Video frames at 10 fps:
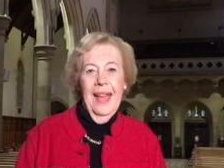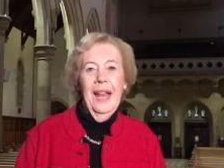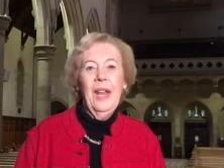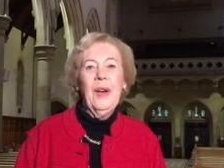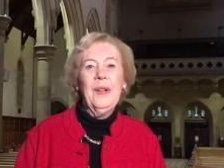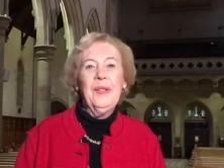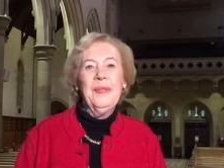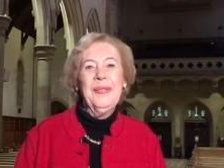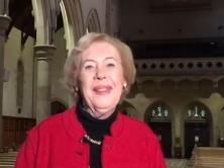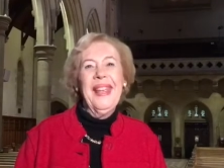Hello,
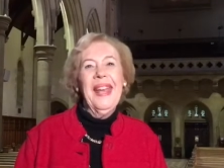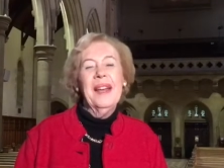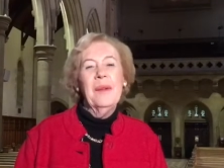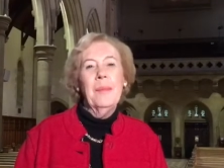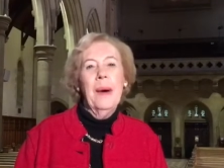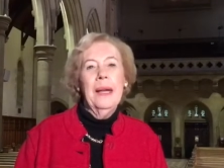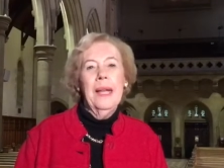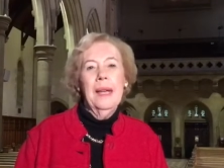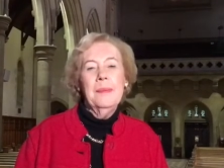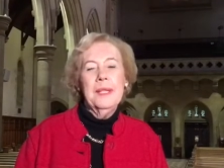my
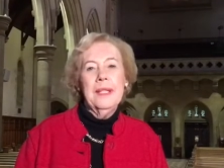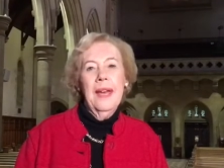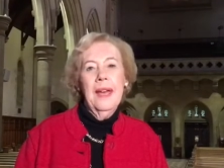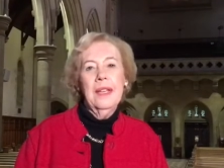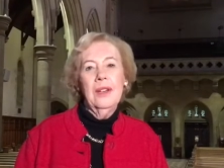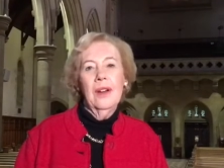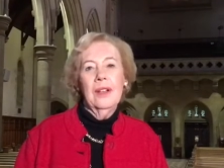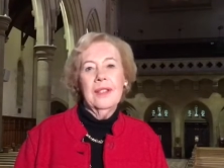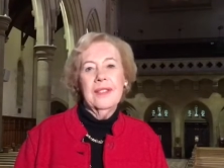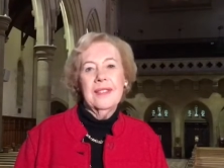name is Kay
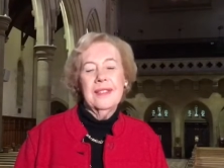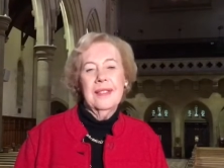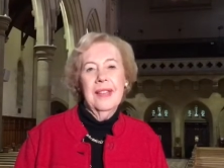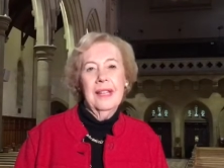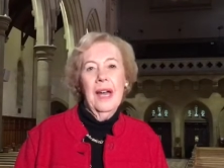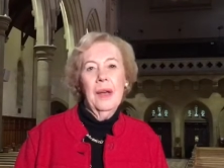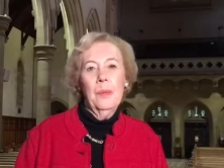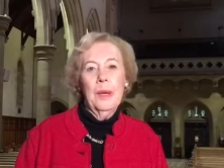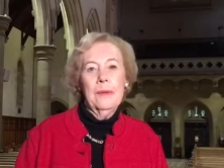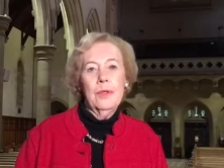Collas and I am
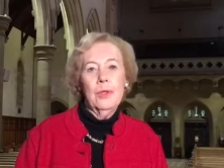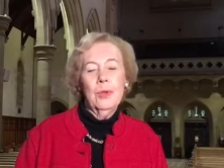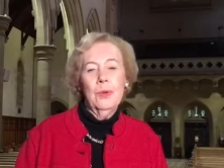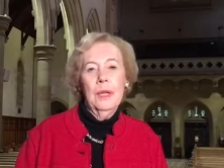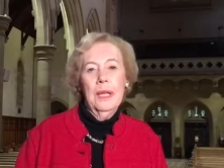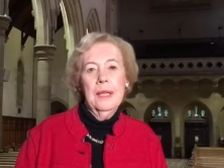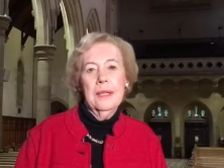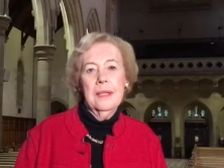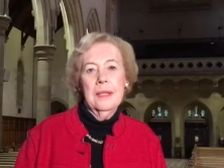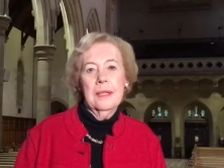one of the tour
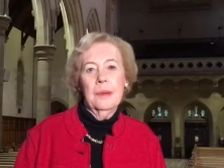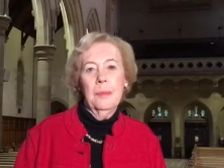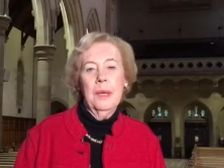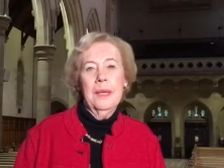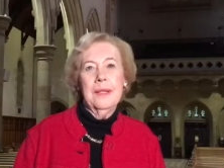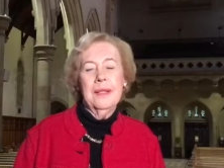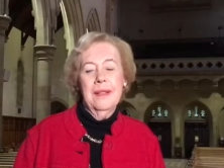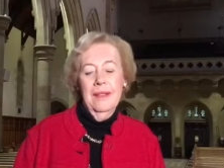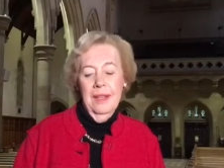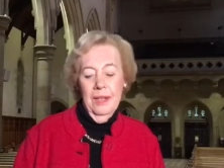leaders at St Peter's
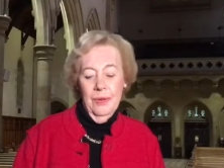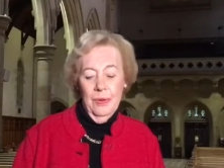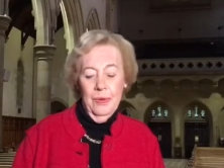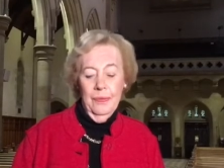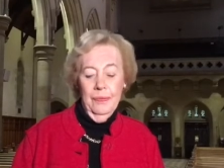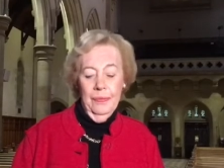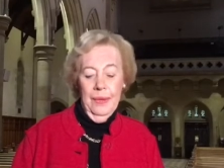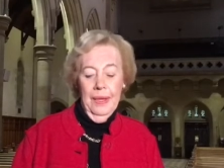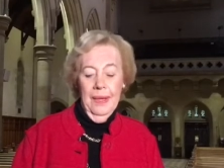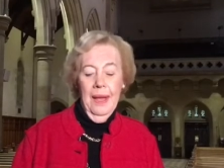Cathedral.
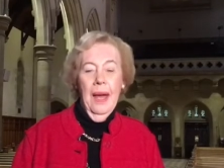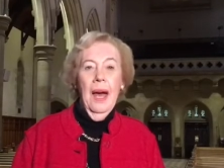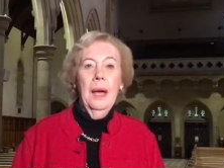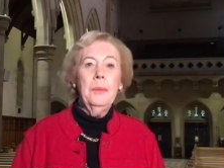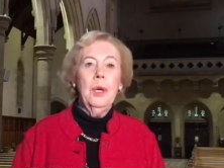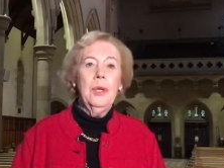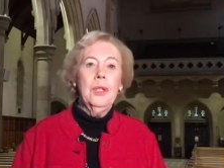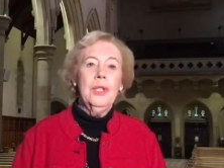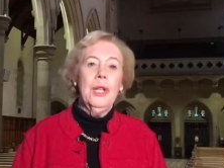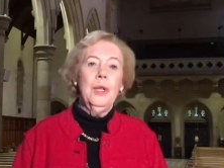I'm going to
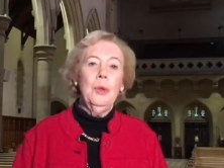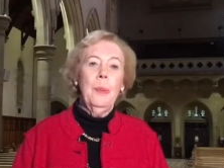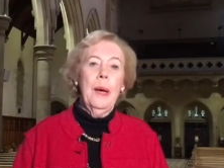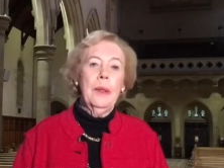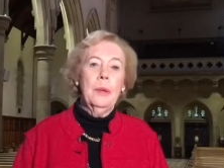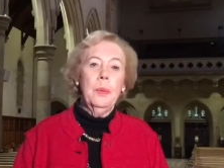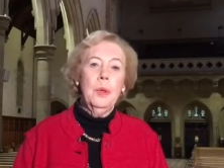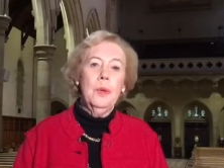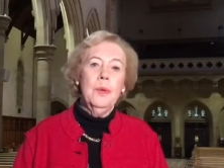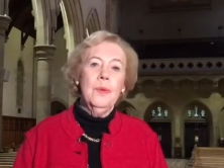tell you about the
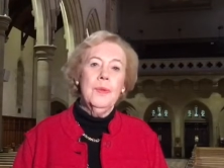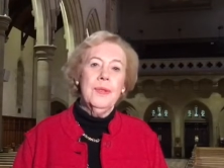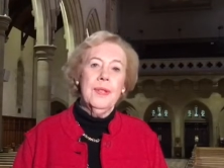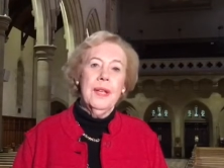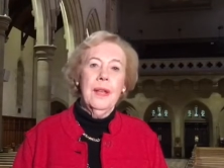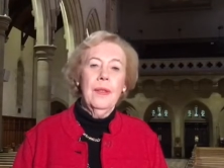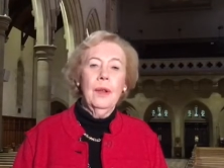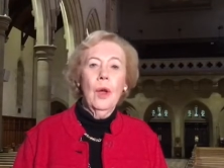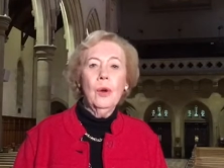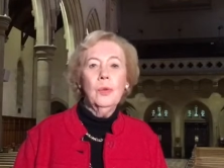pews, the
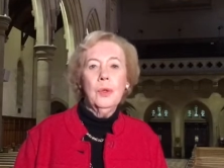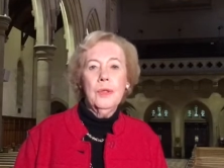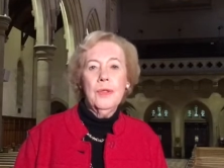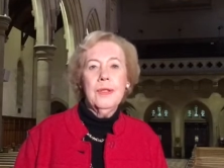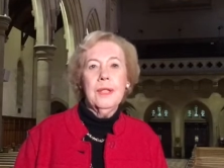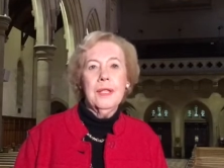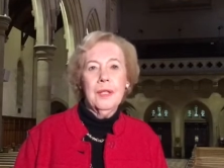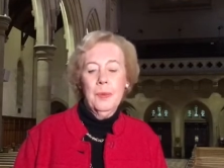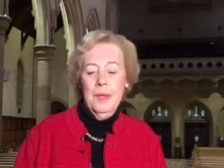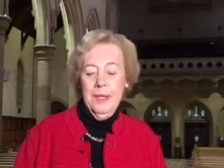long wooden
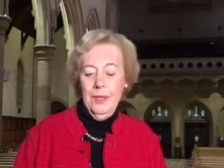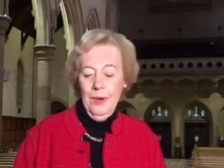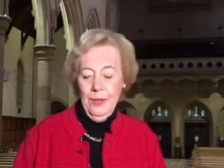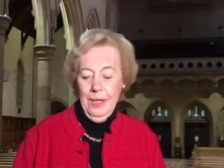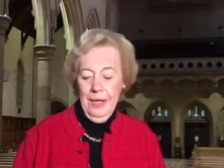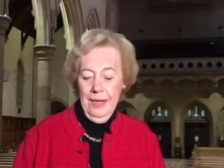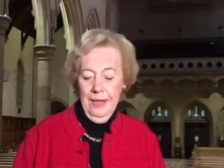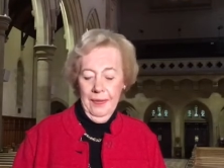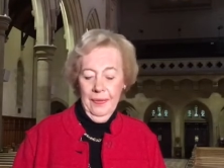seats we sit on here.